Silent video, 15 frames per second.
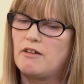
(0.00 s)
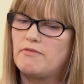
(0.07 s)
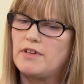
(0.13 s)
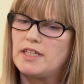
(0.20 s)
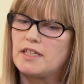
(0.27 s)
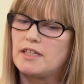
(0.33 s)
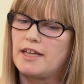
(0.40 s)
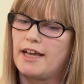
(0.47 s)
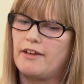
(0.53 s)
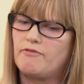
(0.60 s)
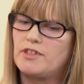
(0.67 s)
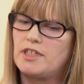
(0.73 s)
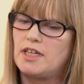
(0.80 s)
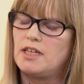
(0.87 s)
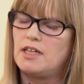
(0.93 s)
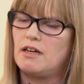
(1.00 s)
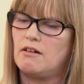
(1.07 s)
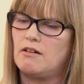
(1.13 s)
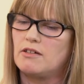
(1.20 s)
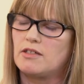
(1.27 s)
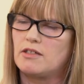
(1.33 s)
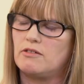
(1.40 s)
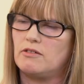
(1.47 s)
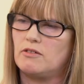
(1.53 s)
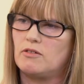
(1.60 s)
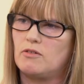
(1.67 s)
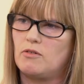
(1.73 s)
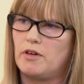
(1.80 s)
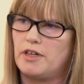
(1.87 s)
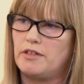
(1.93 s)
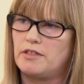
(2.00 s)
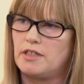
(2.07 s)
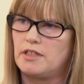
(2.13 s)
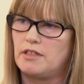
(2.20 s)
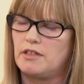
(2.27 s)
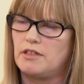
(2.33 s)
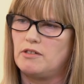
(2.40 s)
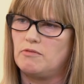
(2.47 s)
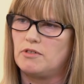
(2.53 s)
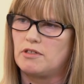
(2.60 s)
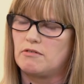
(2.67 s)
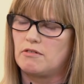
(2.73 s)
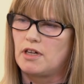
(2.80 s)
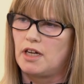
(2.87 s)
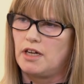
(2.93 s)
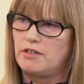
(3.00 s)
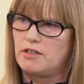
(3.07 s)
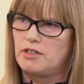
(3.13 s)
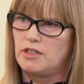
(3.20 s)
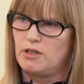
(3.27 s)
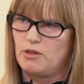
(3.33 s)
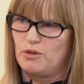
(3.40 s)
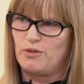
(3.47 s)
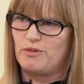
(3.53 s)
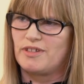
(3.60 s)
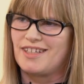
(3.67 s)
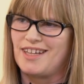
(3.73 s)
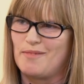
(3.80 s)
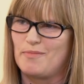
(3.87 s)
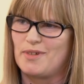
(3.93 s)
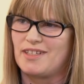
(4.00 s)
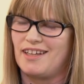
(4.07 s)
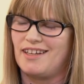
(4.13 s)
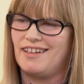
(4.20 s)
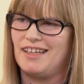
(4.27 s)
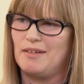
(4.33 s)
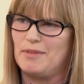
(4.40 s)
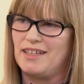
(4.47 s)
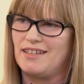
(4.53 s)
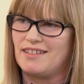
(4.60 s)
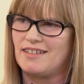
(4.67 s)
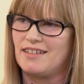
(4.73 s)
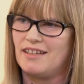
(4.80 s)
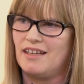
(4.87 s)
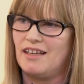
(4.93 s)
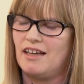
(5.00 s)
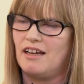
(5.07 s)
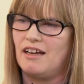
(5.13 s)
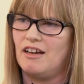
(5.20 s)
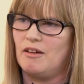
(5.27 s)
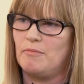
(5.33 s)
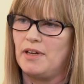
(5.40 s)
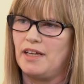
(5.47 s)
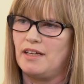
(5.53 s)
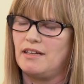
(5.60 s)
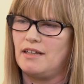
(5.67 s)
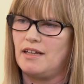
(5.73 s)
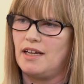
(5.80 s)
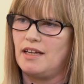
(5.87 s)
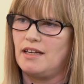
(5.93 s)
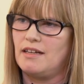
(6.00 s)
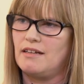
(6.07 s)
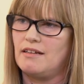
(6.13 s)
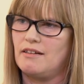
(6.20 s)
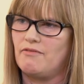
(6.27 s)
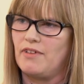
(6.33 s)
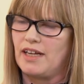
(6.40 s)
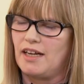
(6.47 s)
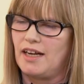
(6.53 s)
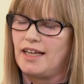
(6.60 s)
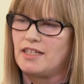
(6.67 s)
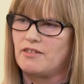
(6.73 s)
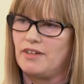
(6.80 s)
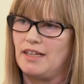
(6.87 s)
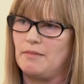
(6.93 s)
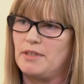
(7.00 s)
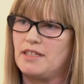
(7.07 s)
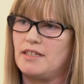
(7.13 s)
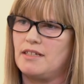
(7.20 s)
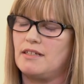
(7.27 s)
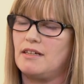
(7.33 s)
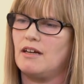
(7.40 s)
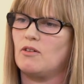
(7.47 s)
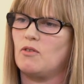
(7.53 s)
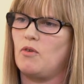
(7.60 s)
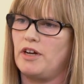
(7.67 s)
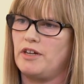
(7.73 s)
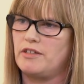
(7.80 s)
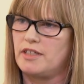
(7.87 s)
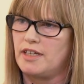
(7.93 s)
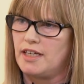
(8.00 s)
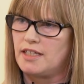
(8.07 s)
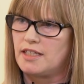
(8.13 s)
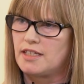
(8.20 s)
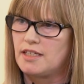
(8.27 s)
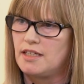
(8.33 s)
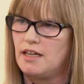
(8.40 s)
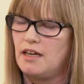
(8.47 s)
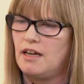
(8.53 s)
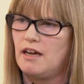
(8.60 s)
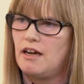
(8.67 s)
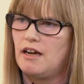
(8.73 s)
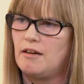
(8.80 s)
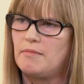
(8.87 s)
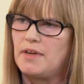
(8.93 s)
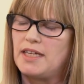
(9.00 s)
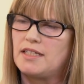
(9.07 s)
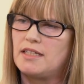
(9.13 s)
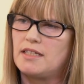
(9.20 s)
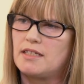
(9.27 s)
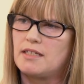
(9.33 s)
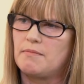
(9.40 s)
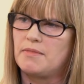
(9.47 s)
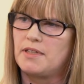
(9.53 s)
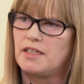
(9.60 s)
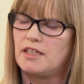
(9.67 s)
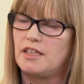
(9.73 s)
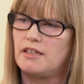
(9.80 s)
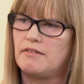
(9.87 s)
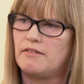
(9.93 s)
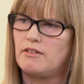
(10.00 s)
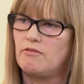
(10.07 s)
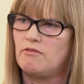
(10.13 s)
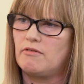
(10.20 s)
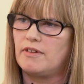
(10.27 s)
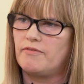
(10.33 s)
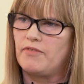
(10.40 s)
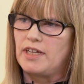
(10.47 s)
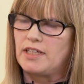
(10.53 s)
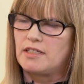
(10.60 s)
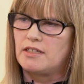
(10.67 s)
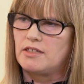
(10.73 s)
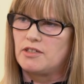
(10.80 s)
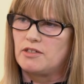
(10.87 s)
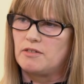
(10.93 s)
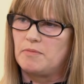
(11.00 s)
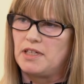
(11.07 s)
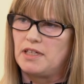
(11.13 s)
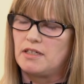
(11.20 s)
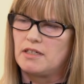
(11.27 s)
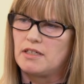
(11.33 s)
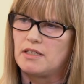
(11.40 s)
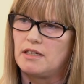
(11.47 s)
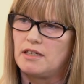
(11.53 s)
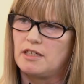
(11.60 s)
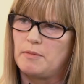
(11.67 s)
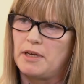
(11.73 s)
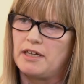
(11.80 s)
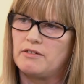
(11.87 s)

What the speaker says: A recent FT article quoted that you were sort of close to your 10% limit in regulatory limit in unquoteds. Is this something that your investors should be concerned